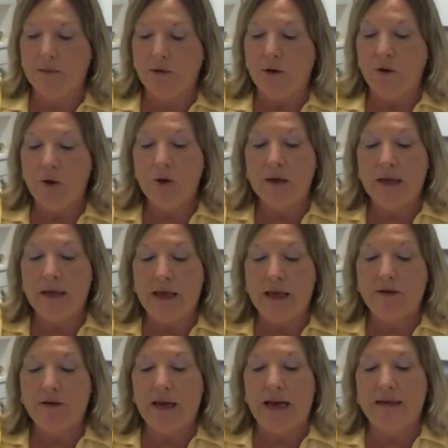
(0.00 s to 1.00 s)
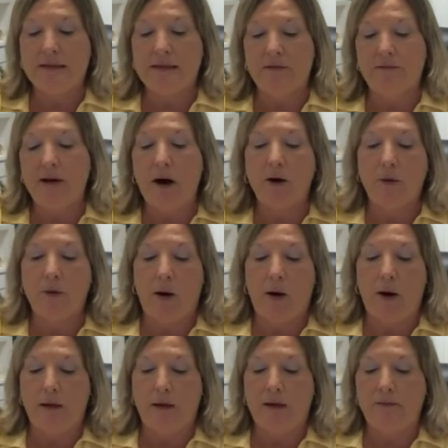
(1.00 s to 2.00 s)
You can even ask the fire
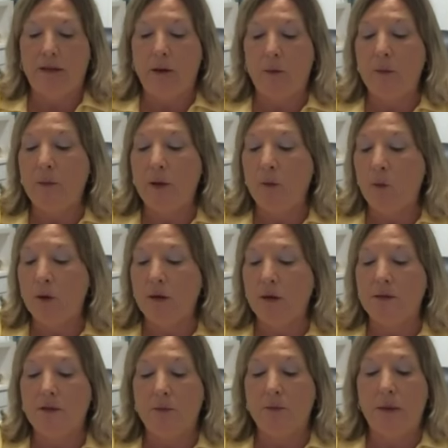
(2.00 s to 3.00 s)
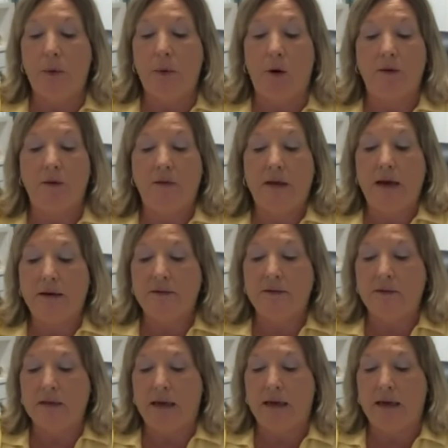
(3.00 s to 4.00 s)
department if they would be willing to be part of the
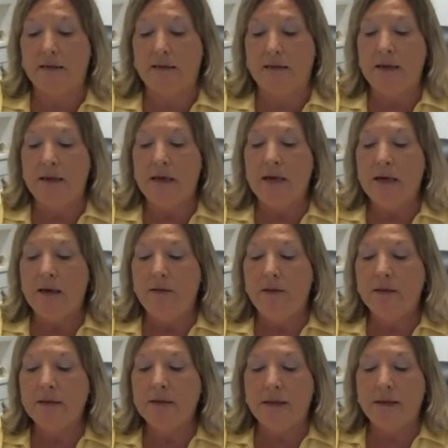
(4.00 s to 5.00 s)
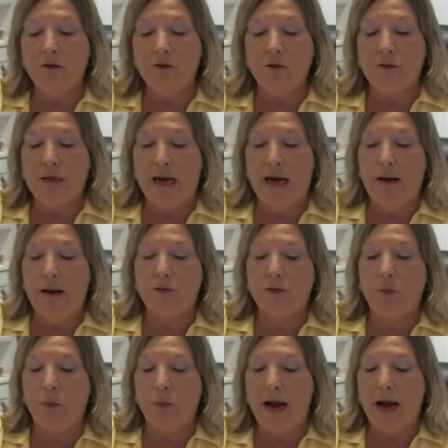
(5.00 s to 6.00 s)
exercise. This gives you time to
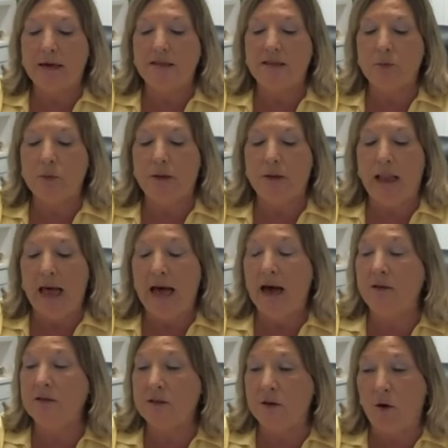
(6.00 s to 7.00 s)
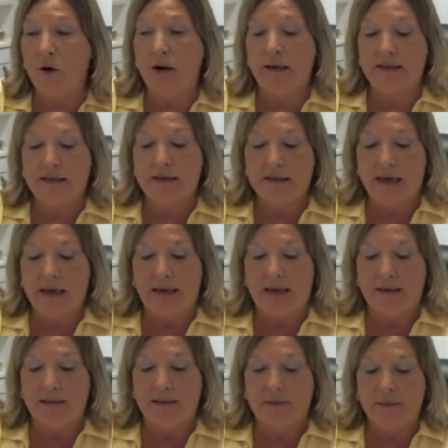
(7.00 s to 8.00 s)
practice when lives aren't at stake.
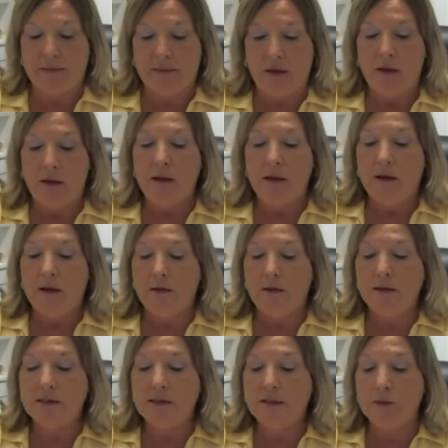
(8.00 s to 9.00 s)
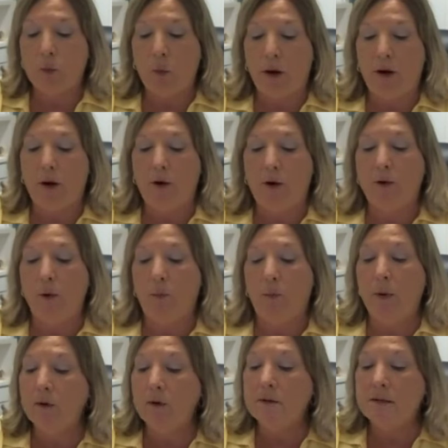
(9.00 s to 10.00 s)
This is where your
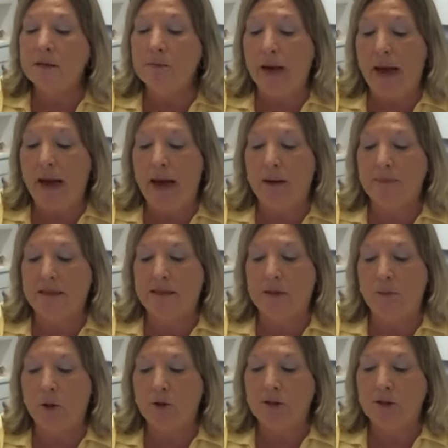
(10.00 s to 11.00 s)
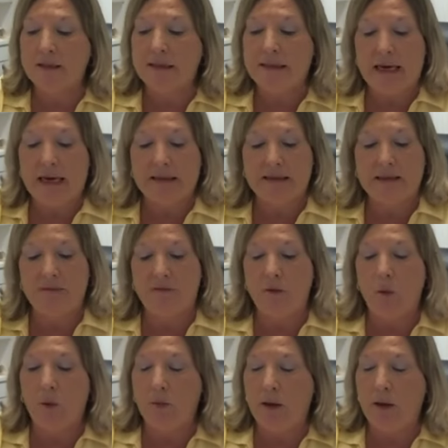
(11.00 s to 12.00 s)
posted maps and emergency exit
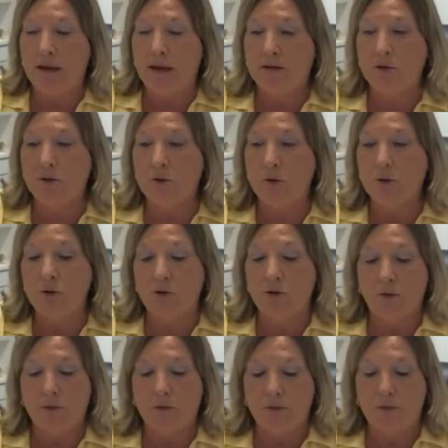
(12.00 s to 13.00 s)
floor plans are crucial.